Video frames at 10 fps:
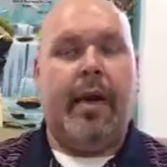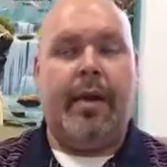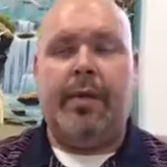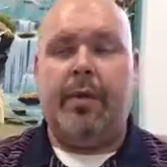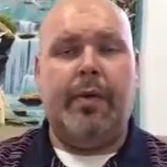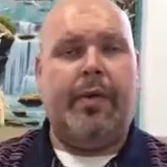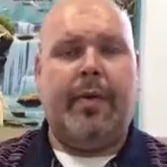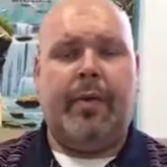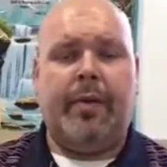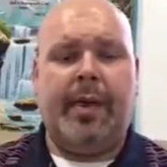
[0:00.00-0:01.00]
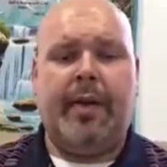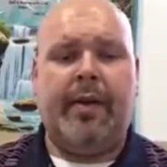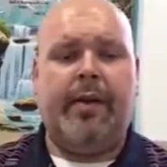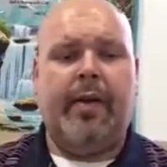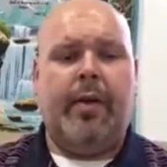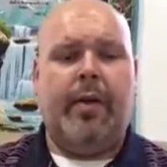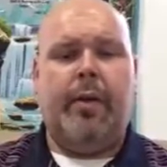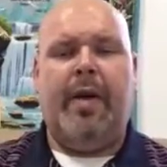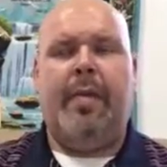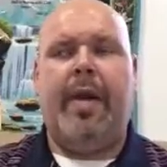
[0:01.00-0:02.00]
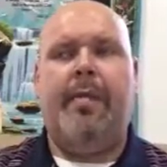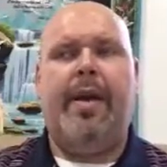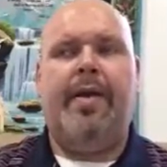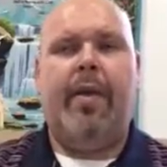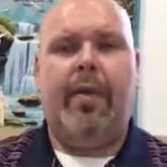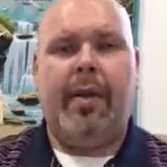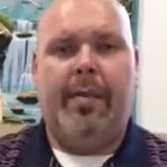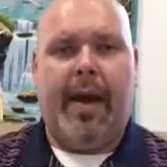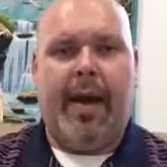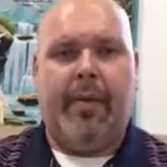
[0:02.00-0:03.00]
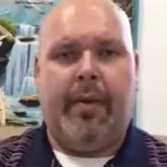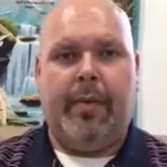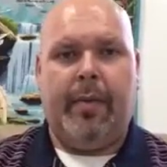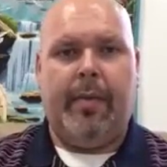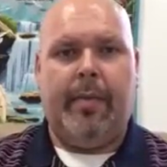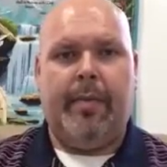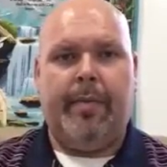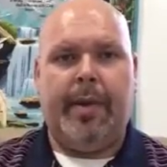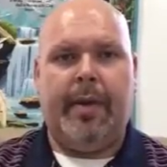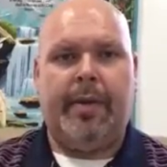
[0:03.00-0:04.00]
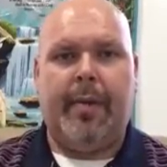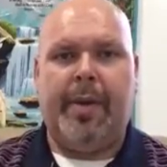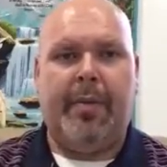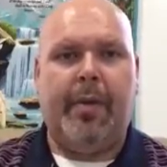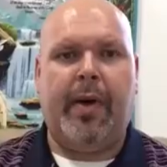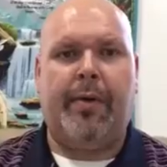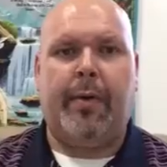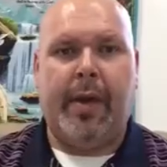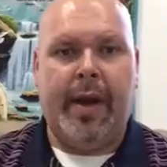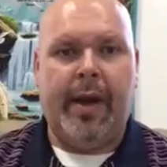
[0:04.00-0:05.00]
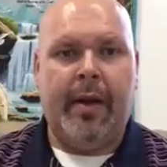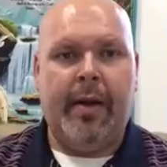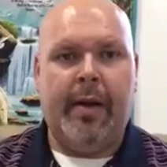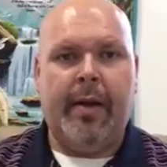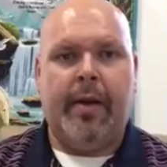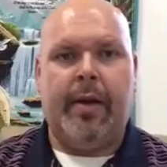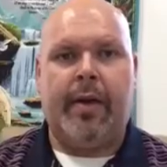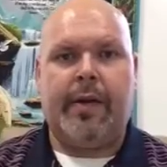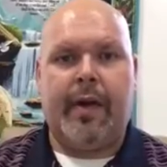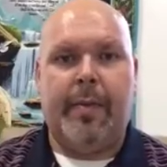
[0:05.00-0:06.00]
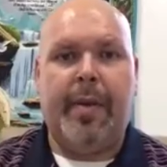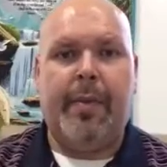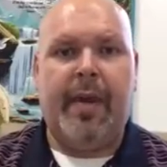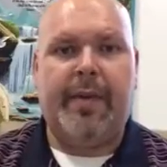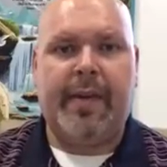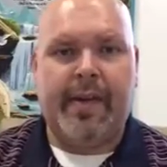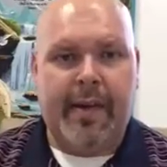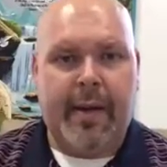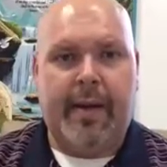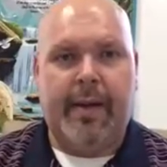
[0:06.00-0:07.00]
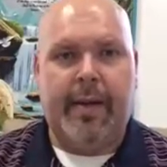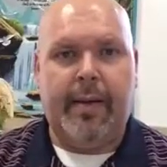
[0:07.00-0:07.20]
And it's real simple, because we may be the only Bible some people ever read or some people ever see.